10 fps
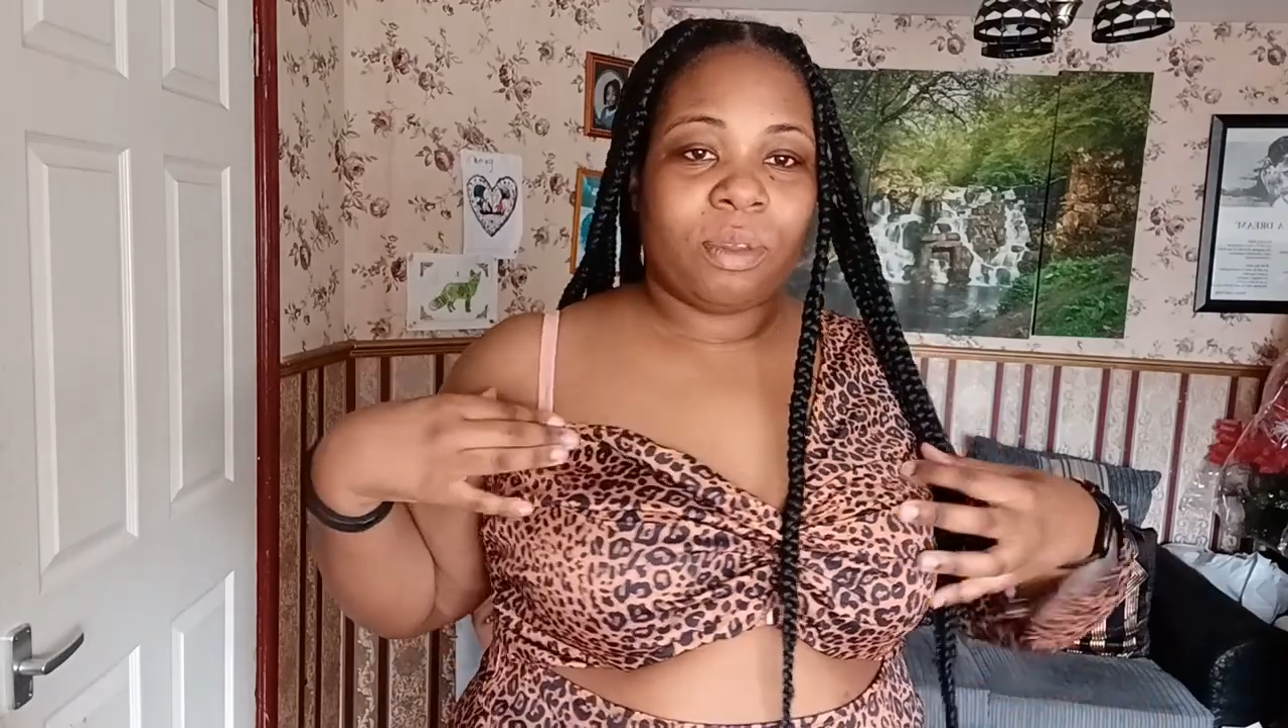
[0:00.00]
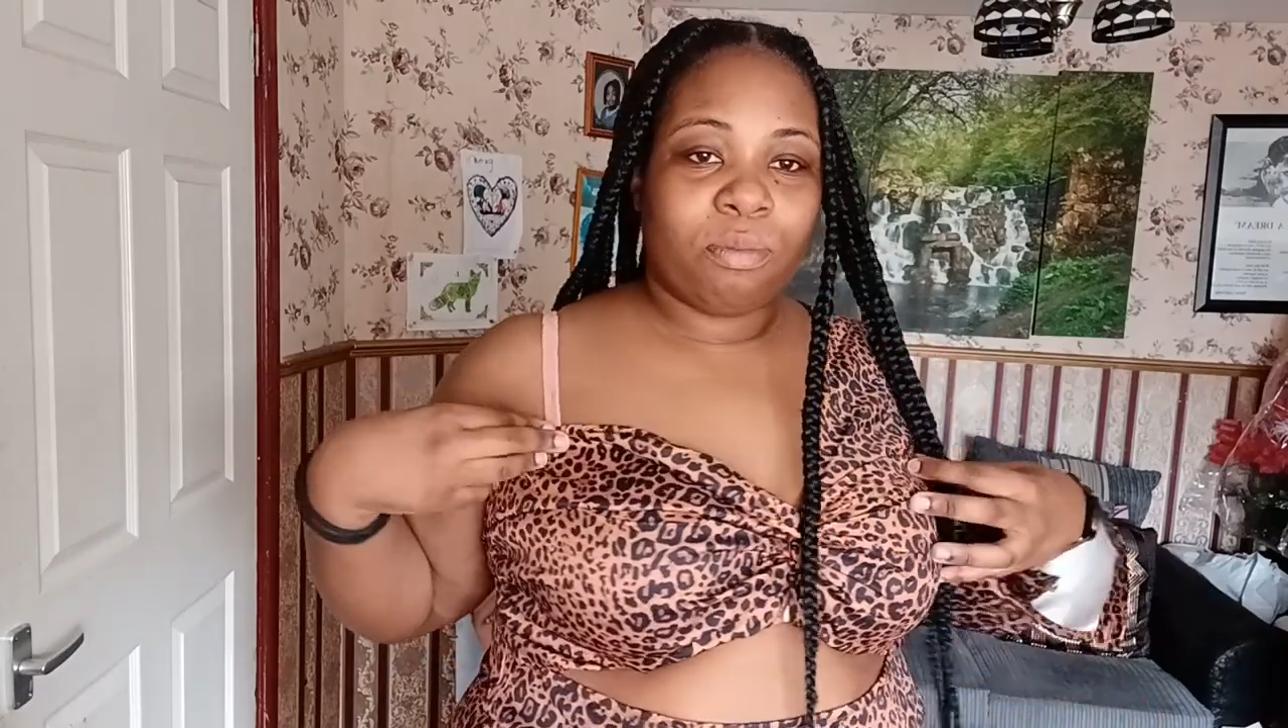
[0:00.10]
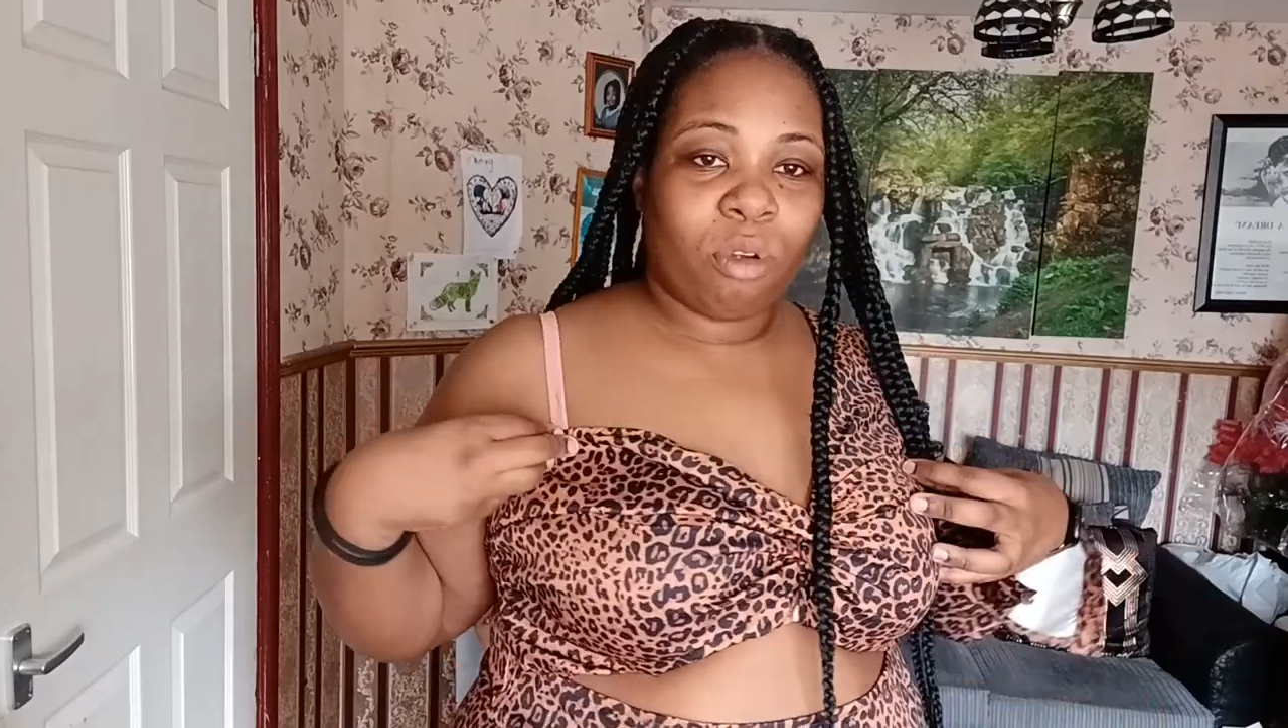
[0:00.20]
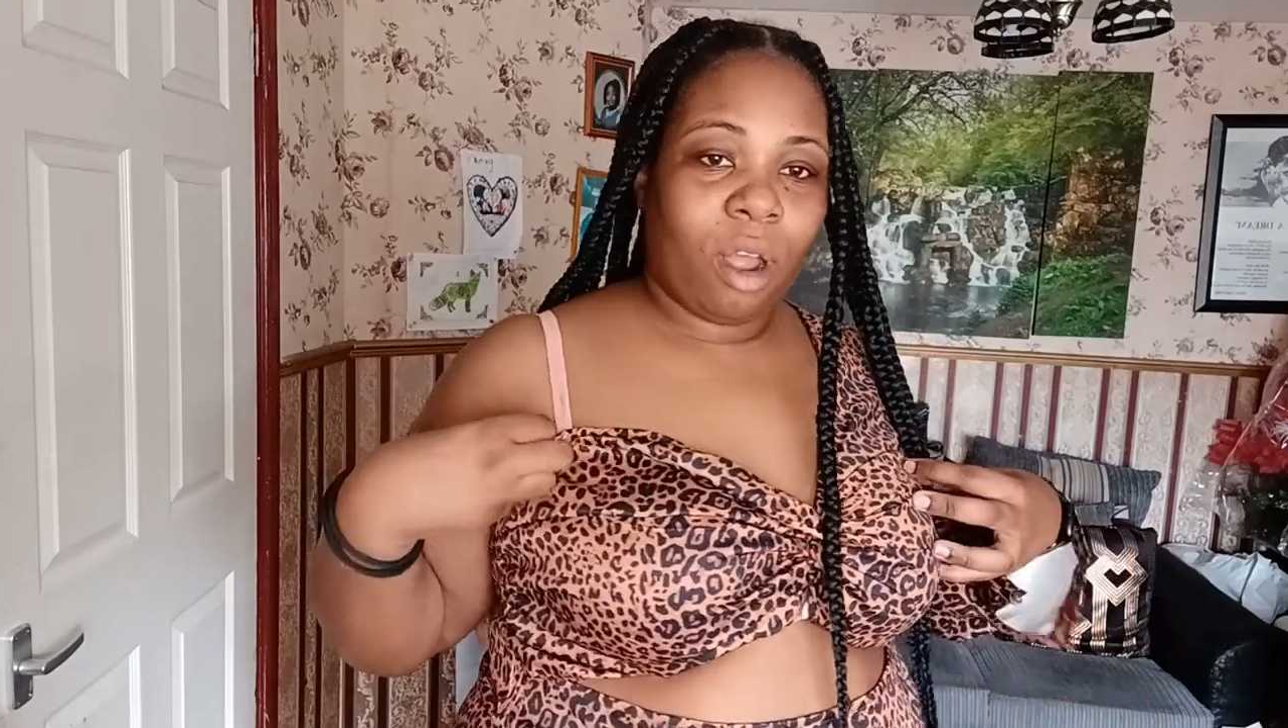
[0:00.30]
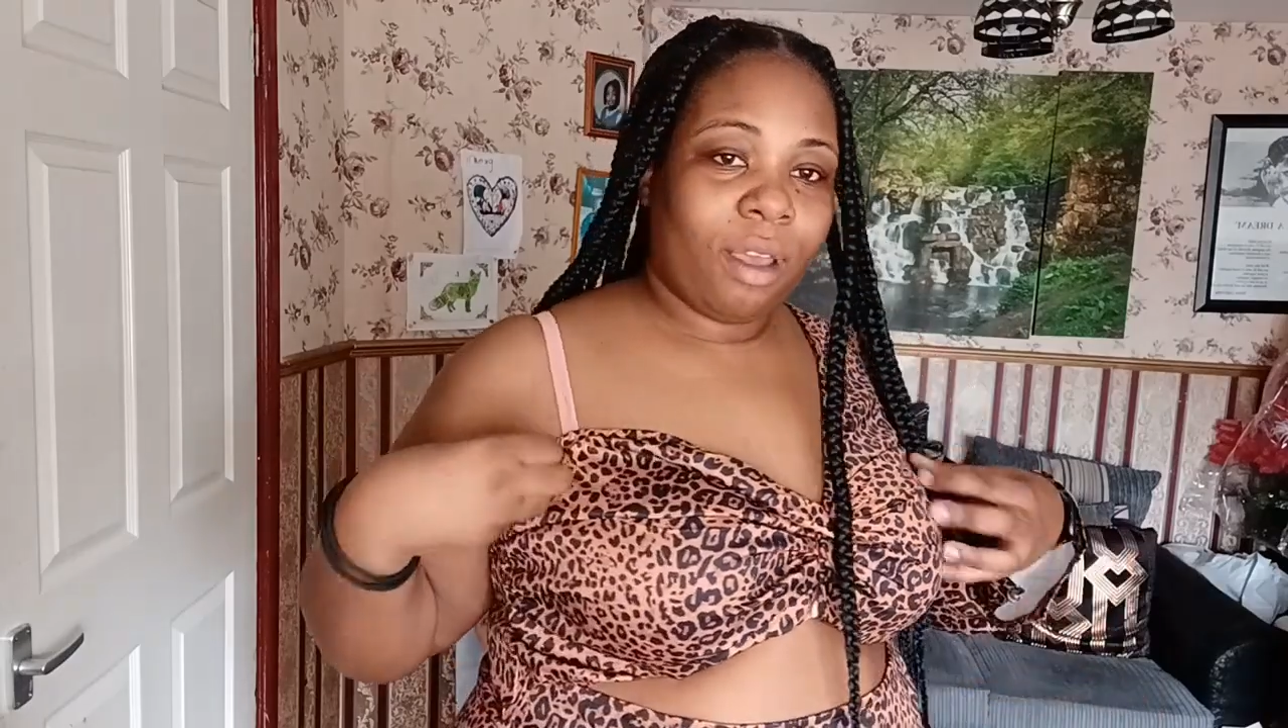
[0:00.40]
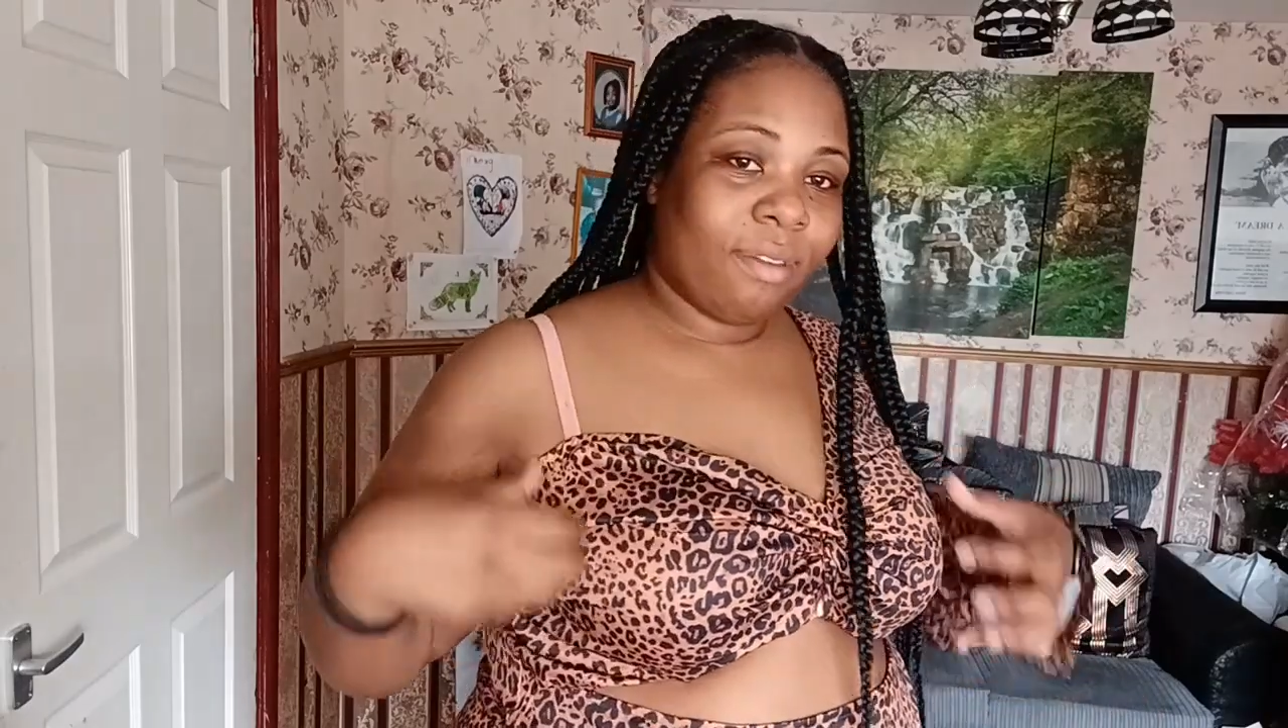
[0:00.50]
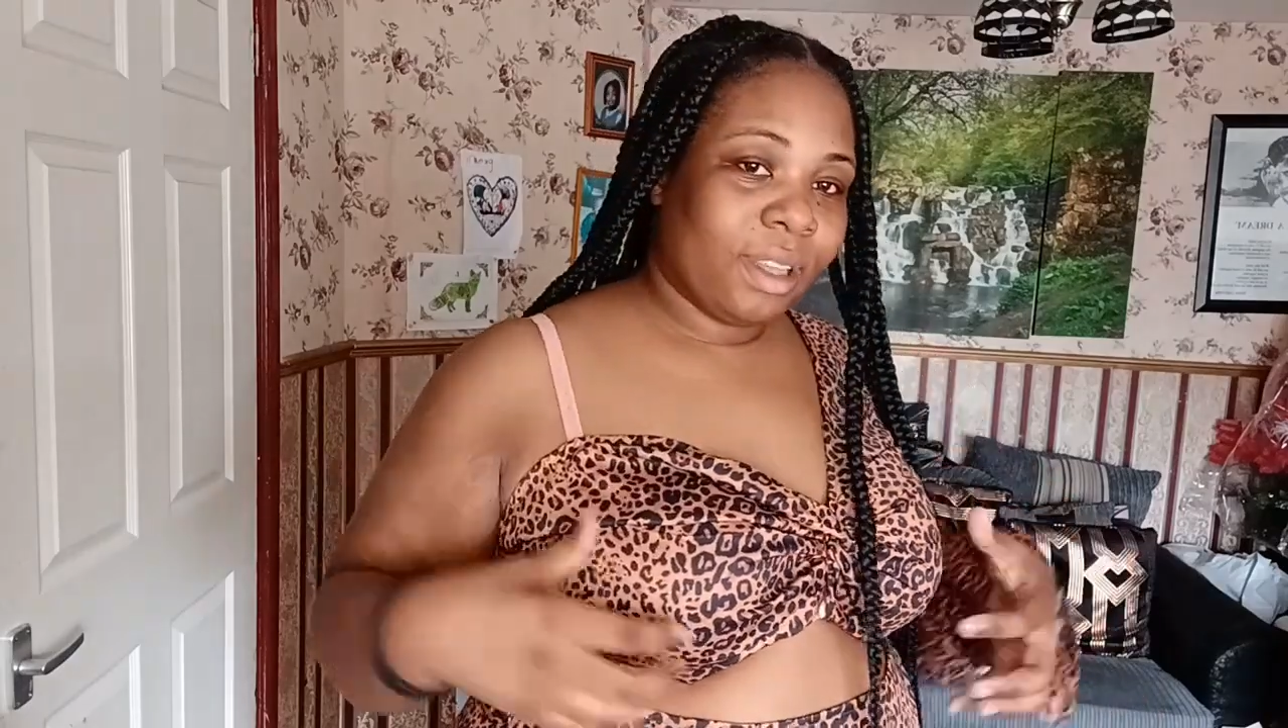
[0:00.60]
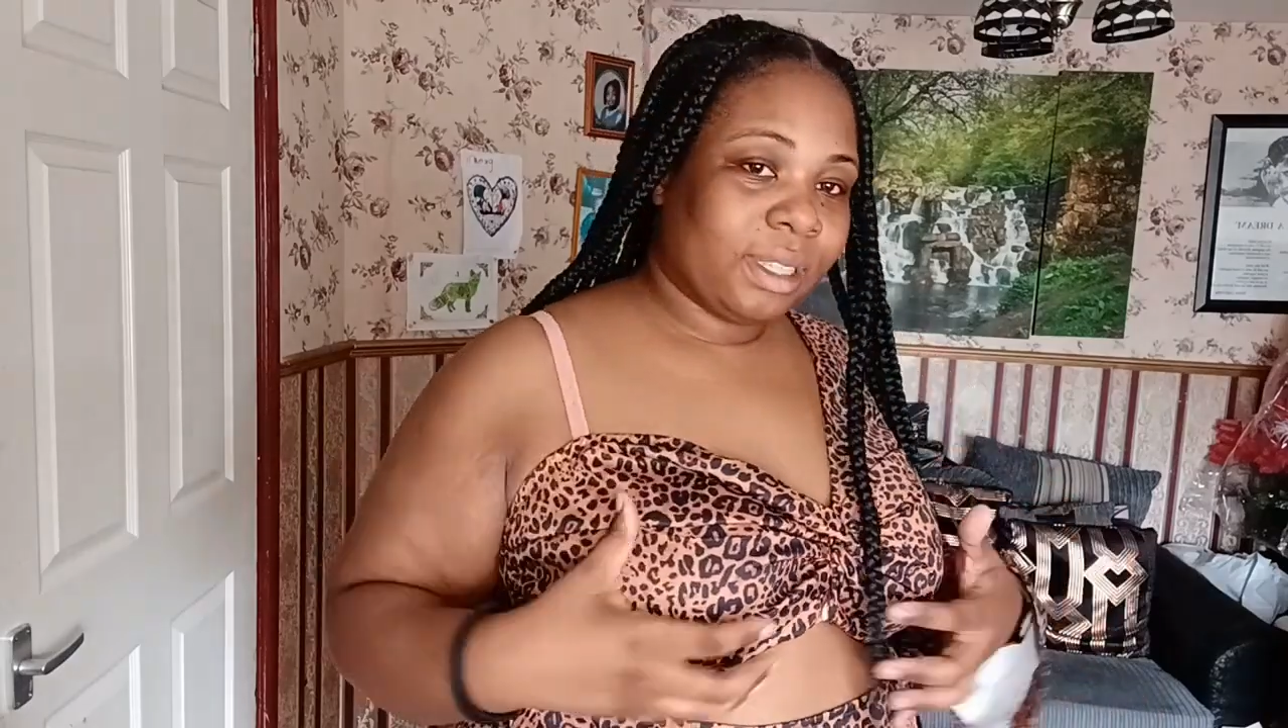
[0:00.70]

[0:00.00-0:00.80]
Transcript: bra area